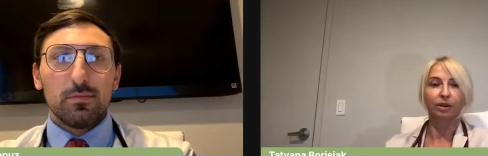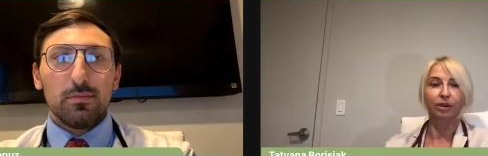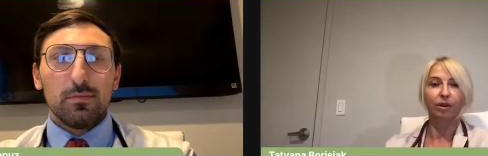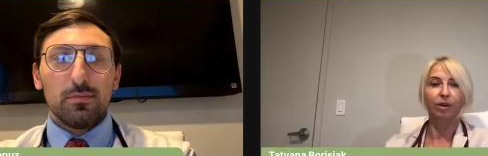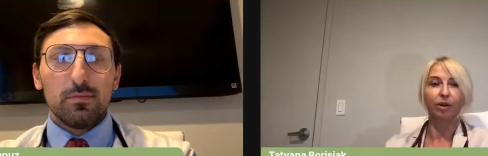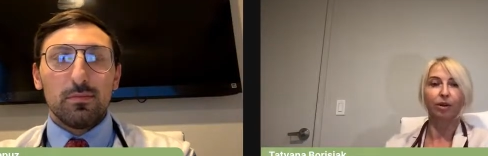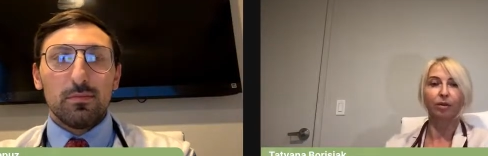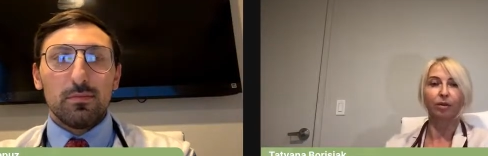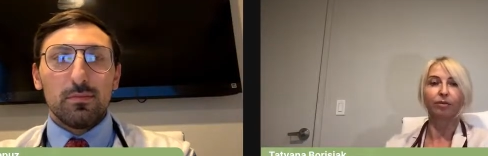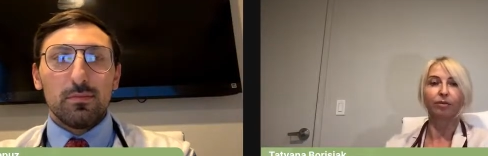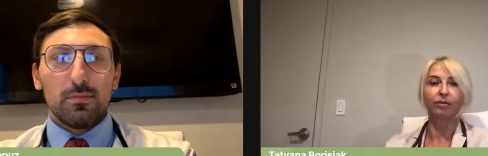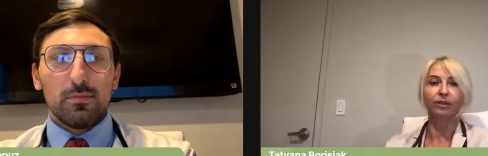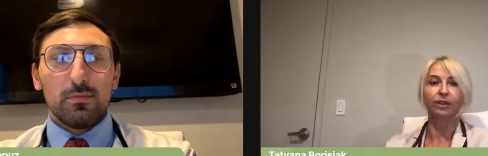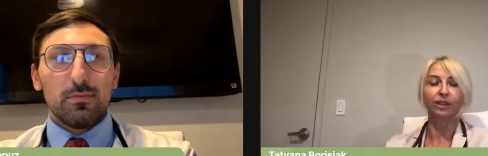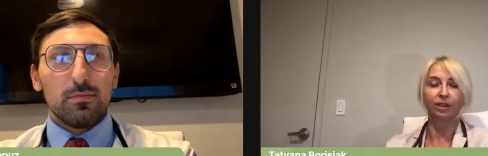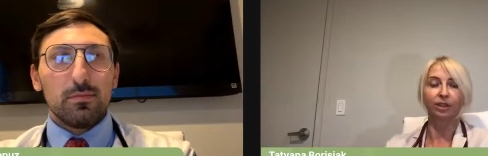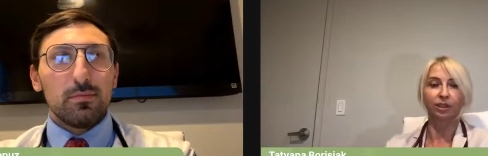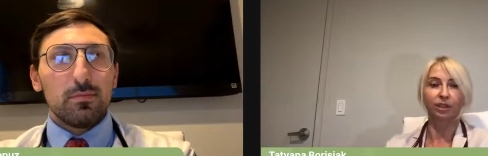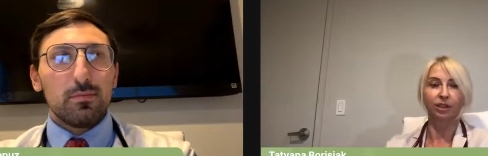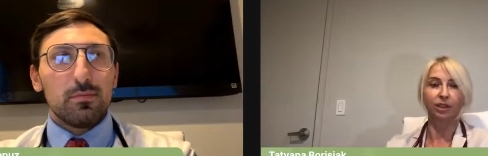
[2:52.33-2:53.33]
Speaker 1: of the
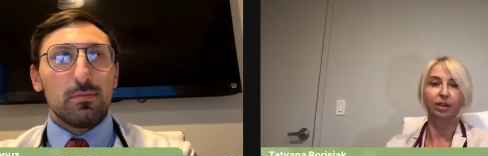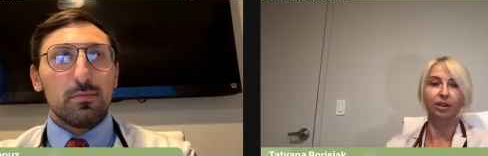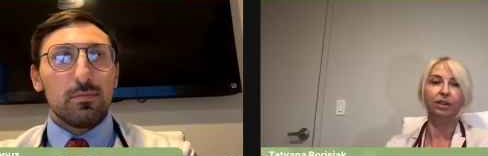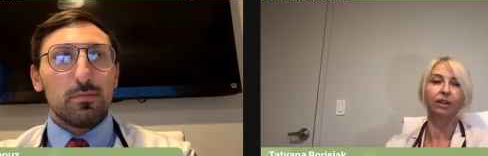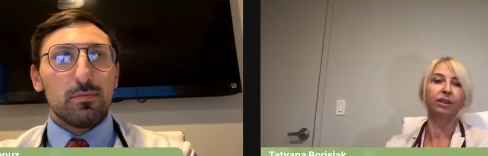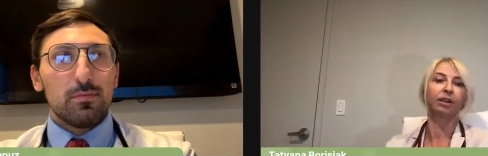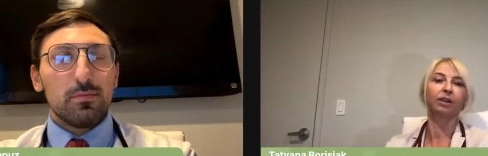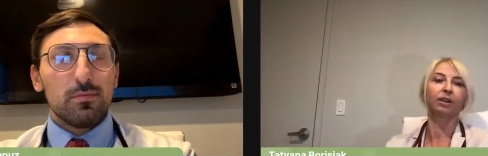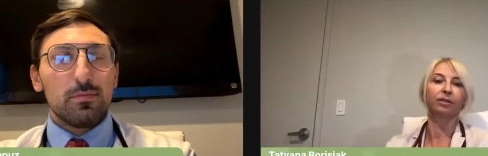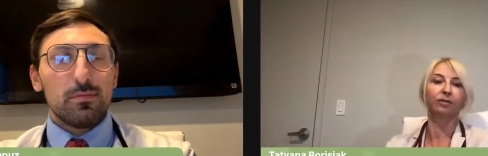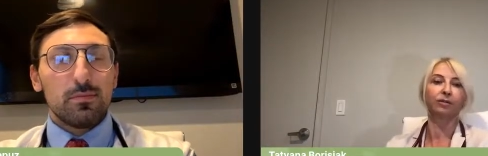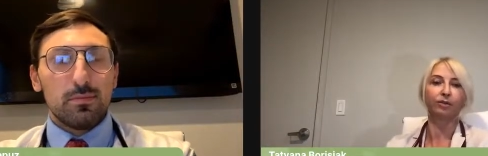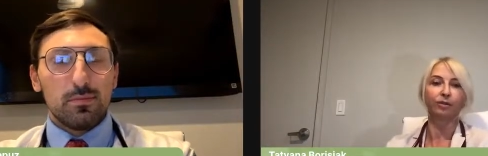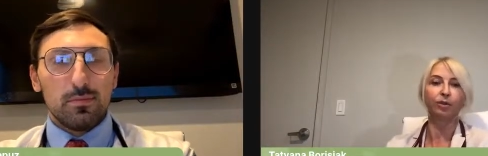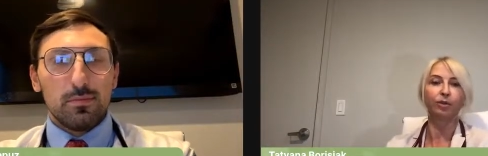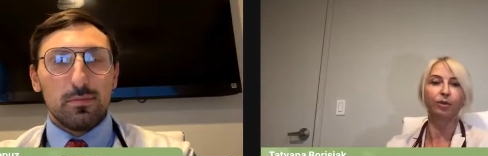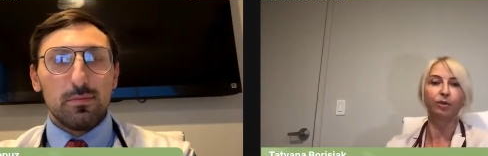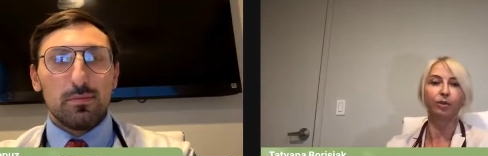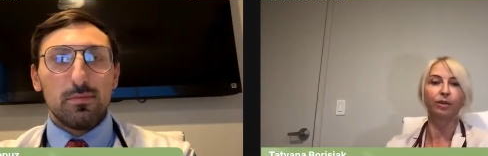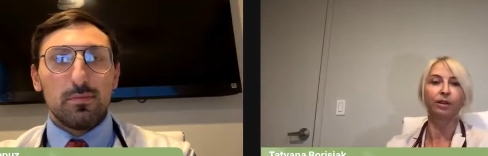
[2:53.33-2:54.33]
certain
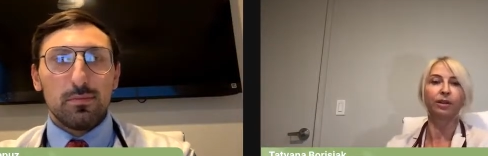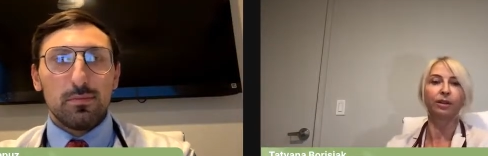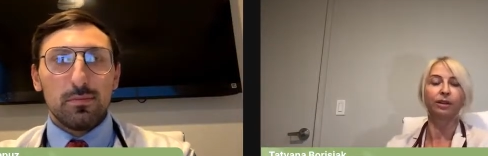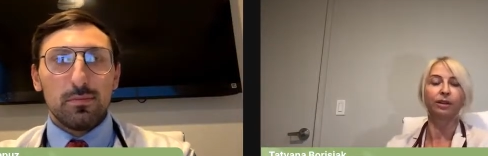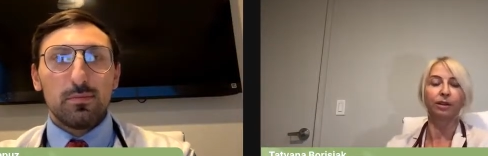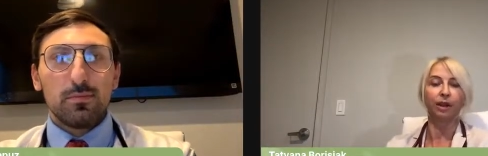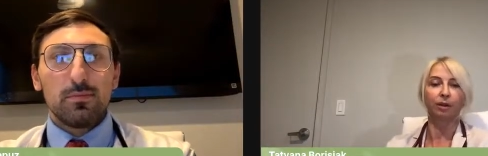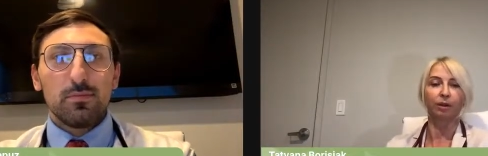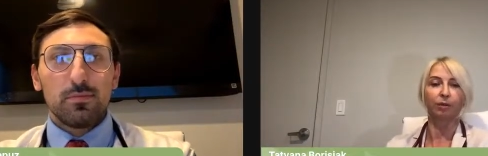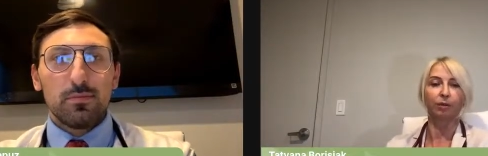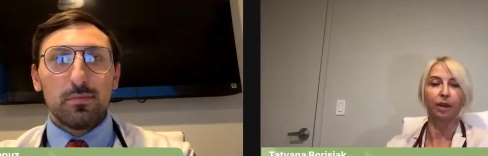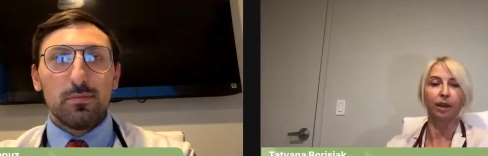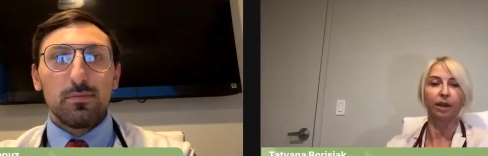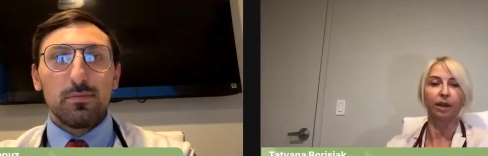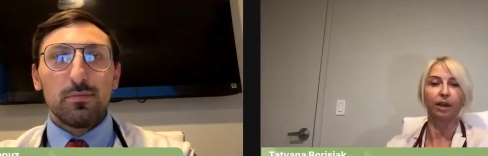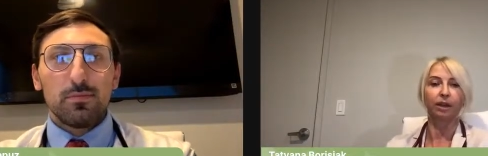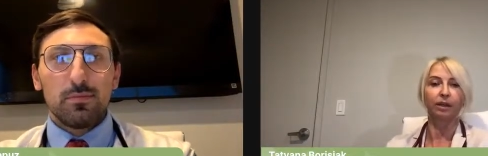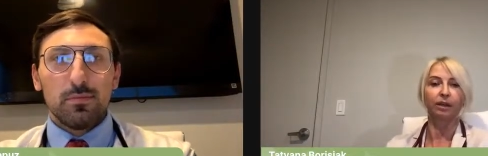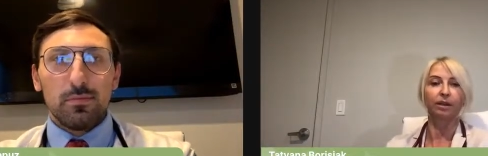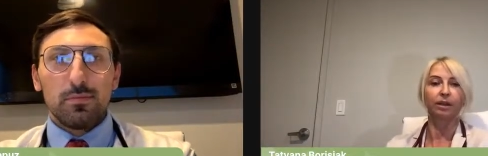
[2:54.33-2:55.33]
food that we
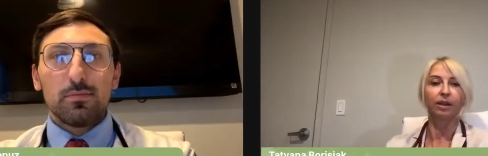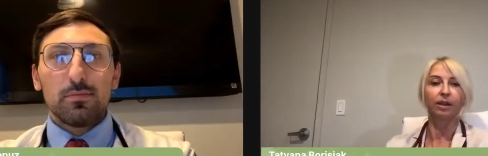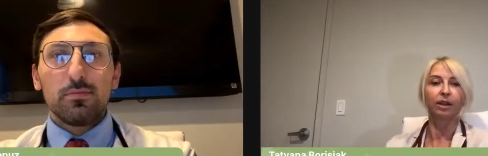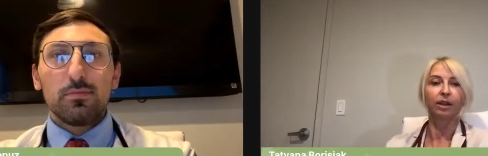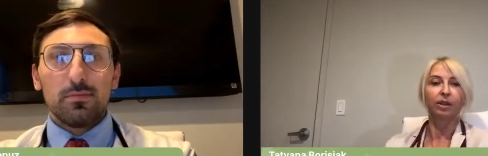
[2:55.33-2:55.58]
eat.